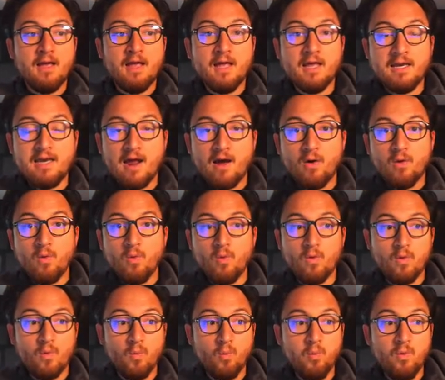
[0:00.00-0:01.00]
Now
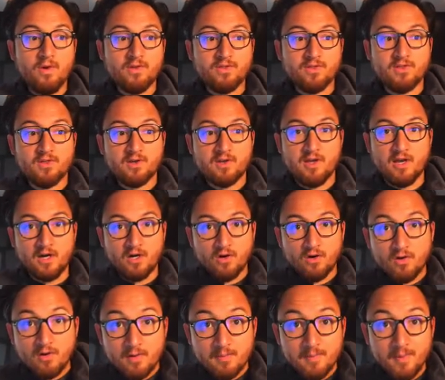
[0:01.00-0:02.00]
with
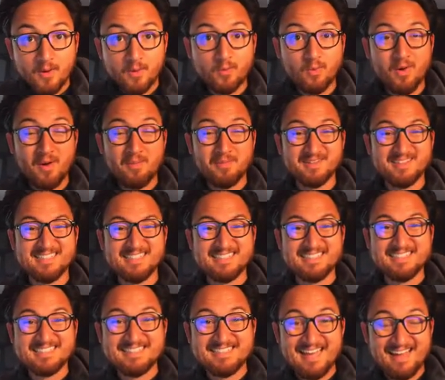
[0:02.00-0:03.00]
concurrent mode, we're able to
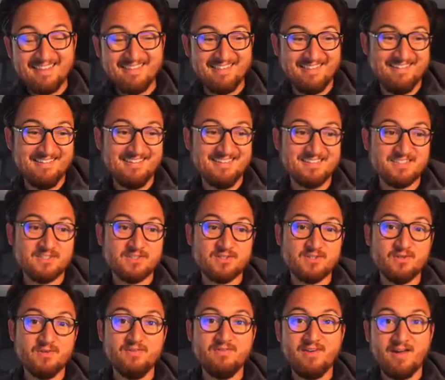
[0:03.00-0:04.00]
set these
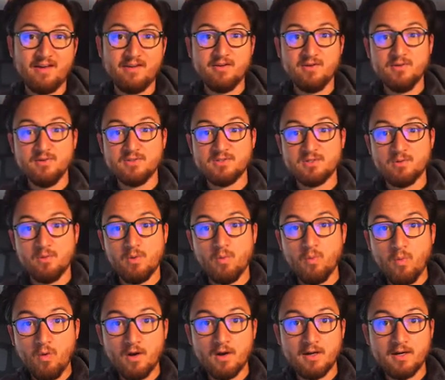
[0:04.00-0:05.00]
to values that we
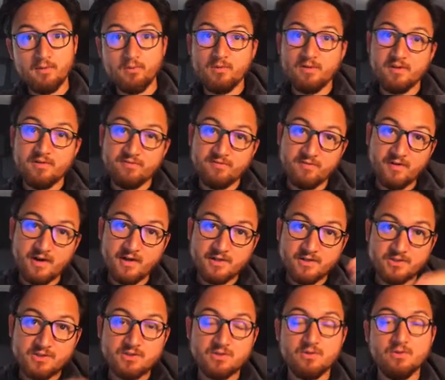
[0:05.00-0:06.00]
want and really
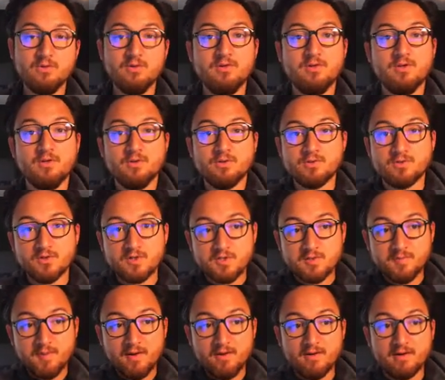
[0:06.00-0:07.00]
fine tune the user
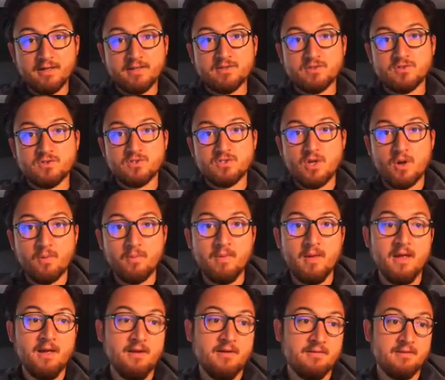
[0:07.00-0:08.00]
experience. So
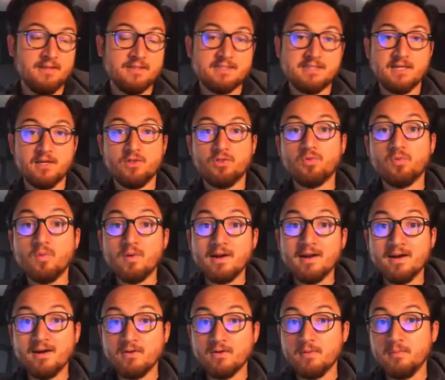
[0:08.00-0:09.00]
let's say
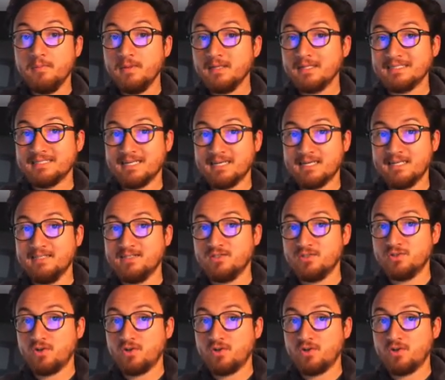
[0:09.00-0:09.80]
300 milliseconds is